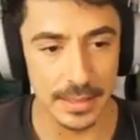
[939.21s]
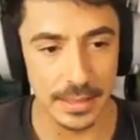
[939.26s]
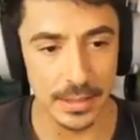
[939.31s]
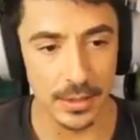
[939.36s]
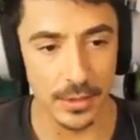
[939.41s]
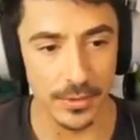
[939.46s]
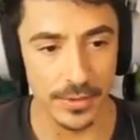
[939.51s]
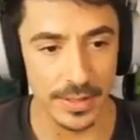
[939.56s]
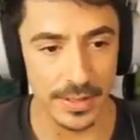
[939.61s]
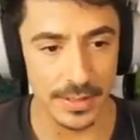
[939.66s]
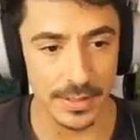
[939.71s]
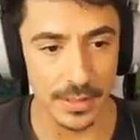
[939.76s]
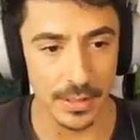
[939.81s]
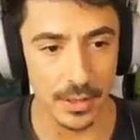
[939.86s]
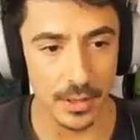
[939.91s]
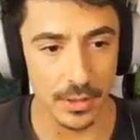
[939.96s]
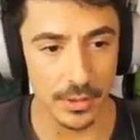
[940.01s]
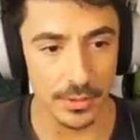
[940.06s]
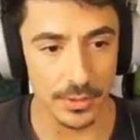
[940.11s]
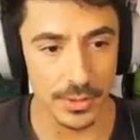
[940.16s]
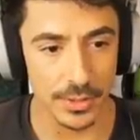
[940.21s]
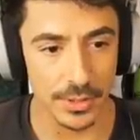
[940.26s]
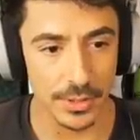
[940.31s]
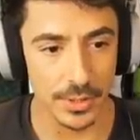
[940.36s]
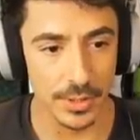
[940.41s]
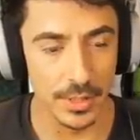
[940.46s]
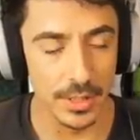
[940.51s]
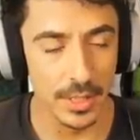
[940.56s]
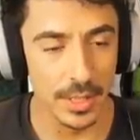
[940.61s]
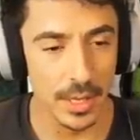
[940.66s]
on this lot.
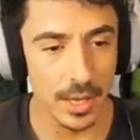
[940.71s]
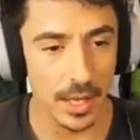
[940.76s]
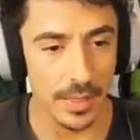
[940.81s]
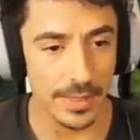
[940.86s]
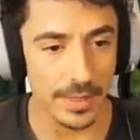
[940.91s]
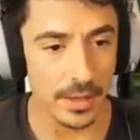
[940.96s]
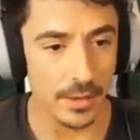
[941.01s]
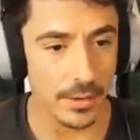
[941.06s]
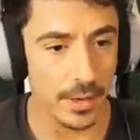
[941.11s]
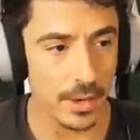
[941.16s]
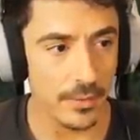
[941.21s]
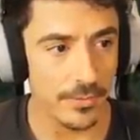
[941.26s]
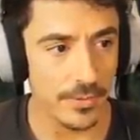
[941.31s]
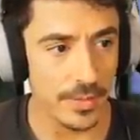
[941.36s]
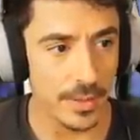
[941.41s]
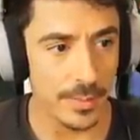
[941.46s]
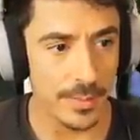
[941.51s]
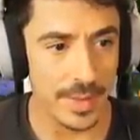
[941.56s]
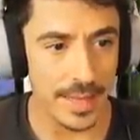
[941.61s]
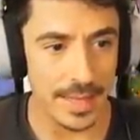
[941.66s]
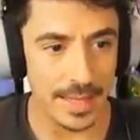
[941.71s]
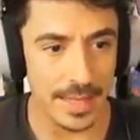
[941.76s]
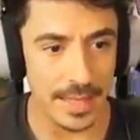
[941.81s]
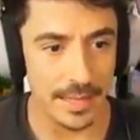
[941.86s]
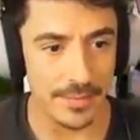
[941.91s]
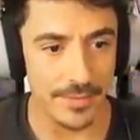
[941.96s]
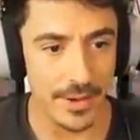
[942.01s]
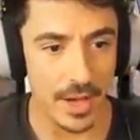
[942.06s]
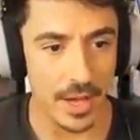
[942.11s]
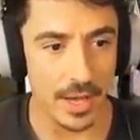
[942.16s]
I think I'll go for the
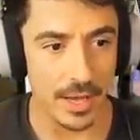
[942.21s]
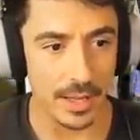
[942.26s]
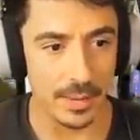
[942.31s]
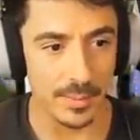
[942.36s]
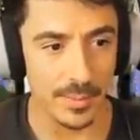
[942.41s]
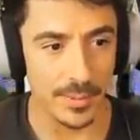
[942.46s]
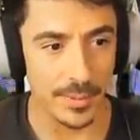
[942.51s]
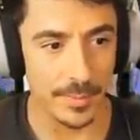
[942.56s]
pinky vibe.